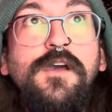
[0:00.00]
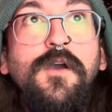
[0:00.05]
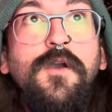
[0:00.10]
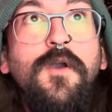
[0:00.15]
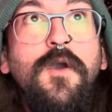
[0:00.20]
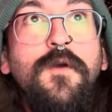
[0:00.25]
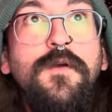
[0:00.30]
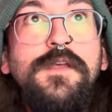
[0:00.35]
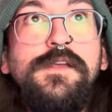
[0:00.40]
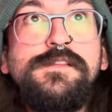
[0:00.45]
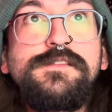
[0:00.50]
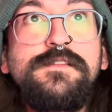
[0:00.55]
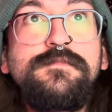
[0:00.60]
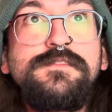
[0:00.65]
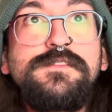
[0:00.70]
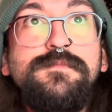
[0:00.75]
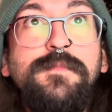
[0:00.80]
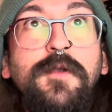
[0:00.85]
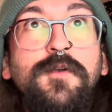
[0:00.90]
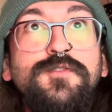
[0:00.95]
a cohesive
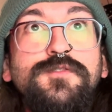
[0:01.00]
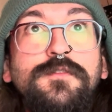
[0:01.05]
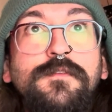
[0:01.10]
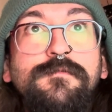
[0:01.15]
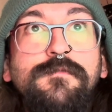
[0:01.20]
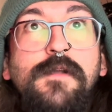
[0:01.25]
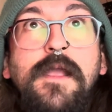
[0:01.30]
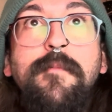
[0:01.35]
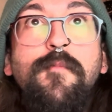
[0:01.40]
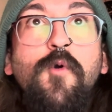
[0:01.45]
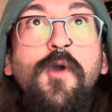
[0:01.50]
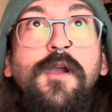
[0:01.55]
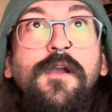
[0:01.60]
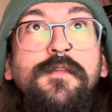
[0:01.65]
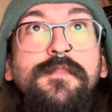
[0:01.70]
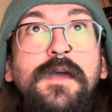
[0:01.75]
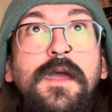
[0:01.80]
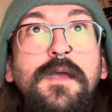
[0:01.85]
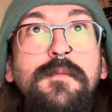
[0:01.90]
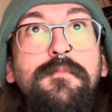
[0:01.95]
spiritual framework
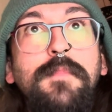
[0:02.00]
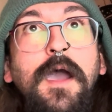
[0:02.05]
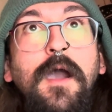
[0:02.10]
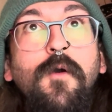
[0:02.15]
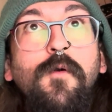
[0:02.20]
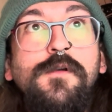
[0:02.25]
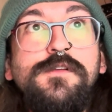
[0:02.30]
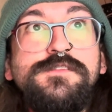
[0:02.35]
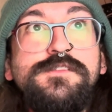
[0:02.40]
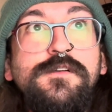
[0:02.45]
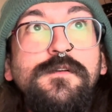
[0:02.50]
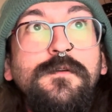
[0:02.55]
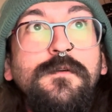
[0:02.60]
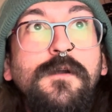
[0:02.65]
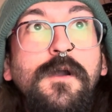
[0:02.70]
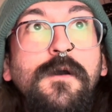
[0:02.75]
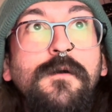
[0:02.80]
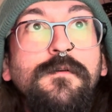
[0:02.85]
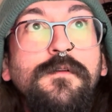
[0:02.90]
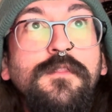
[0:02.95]
that empowers your
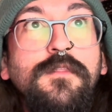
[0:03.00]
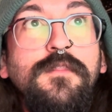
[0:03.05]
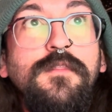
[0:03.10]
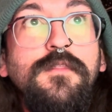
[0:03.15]
growth.